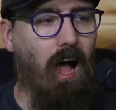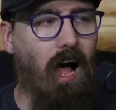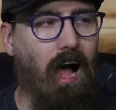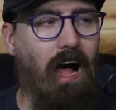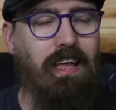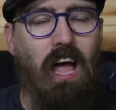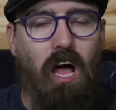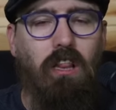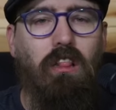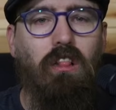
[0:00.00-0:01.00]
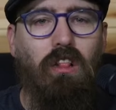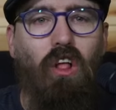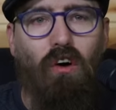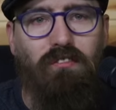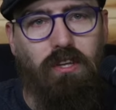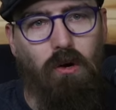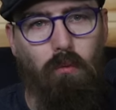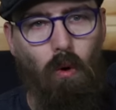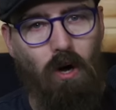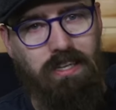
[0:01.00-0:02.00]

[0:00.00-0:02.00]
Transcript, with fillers: I loved what